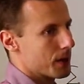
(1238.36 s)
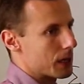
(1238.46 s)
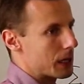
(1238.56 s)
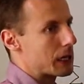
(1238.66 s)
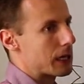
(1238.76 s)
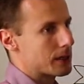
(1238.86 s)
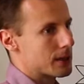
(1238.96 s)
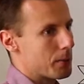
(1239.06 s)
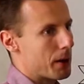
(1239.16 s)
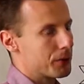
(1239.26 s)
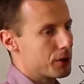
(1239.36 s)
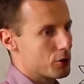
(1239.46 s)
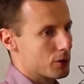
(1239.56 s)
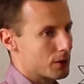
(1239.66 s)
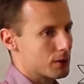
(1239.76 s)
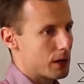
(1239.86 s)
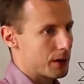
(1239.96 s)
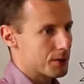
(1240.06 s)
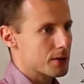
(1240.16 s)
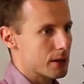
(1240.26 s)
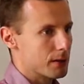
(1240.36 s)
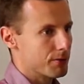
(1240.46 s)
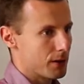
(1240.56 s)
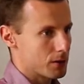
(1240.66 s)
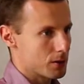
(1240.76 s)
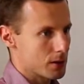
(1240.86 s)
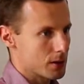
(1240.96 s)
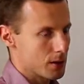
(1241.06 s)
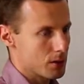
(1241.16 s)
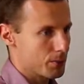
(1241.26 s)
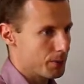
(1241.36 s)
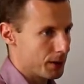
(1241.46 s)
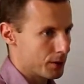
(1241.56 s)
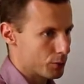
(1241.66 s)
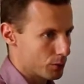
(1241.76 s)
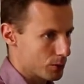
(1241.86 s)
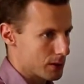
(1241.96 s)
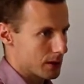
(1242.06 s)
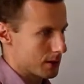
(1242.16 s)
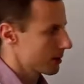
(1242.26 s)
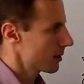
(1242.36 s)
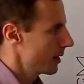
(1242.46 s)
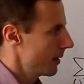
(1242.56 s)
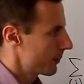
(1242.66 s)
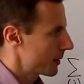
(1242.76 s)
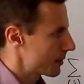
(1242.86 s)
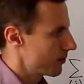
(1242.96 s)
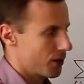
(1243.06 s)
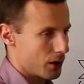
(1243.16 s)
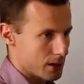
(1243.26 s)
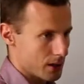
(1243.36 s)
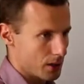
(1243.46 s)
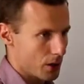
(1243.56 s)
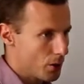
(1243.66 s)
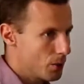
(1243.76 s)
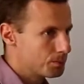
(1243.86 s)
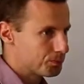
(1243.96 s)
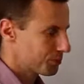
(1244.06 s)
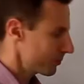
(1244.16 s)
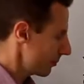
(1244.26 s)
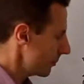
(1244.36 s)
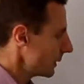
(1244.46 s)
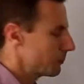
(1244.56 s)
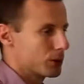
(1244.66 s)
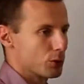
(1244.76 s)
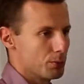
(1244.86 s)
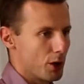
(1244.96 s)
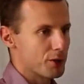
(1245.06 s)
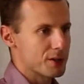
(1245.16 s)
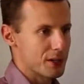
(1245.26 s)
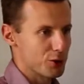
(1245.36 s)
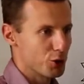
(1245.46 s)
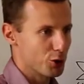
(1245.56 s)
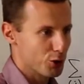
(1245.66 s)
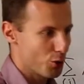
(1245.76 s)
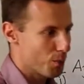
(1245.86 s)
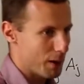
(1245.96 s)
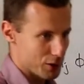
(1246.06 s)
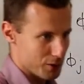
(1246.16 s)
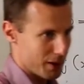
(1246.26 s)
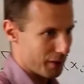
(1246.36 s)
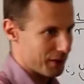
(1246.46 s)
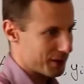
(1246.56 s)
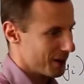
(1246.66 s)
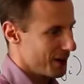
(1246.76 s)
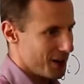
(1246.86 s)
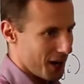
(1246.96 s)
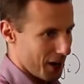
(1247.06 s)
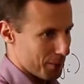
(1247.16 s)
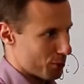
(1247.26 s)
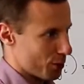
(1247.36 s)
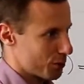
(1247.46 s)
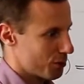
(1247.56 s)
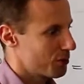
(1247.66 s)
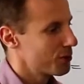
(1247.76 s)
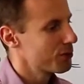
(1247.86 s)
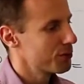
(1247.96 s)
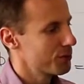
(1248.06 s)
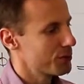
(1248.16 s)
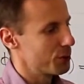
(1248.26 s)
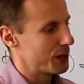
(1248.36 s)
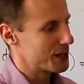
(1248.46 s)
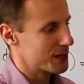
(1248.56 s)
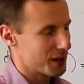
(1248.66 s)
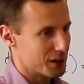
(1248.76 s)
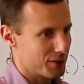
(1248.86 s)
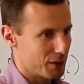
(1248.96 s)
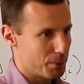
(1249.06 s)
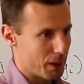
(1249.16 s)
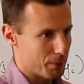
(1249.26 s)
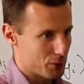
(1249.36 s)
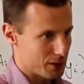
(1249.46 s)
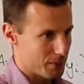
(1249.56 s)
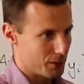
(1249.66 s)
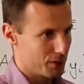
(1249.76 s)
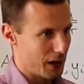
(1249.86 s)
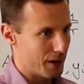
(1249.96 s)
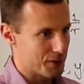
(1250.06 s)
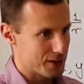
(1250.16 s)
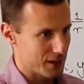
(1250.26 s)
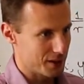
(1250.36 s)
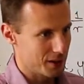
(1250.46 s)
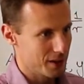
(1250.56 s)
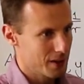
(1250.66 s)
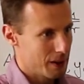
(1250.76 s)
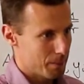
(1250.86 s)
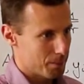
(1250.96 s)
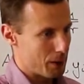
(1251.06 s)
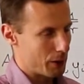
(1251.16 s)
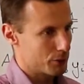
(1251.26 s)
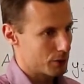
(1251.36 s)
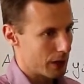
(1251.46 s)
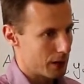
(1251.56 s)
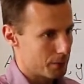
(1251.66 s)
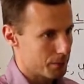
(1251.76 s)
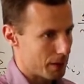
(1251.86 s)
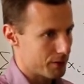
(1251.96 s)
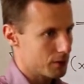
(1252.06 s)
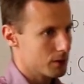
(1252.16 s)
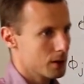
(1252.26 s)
And some additional unsteady functions need to be introduced as far as I know. But to be honest, I don't know much about that. I brought 3 scientific papers about the unsteady boundary element method.